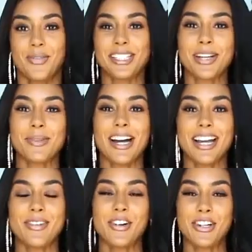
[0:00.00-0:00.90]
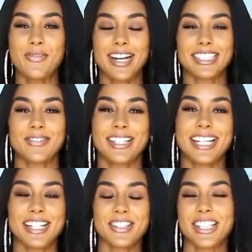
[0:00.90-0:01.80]
What's up, y'all, and welcome back to my
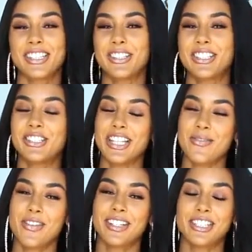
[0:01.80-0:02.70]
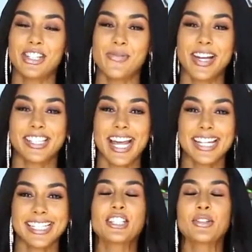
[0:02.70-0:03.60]
channel. Salut à tous et bienvenue sur ma
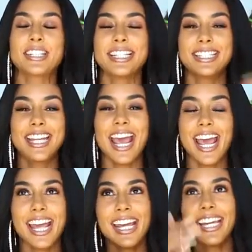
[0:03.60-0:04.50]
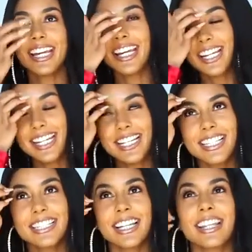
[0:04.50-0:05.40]
chaîne. So today
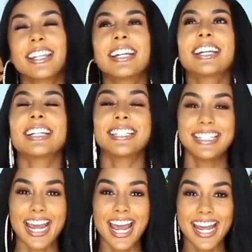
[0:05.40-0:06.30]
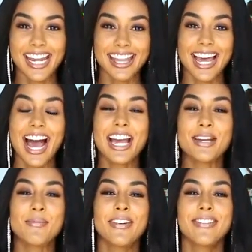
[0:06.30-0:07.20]
is the day that I
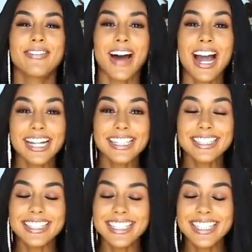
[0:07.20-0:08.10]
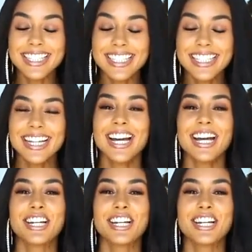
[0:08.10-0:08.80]
am finally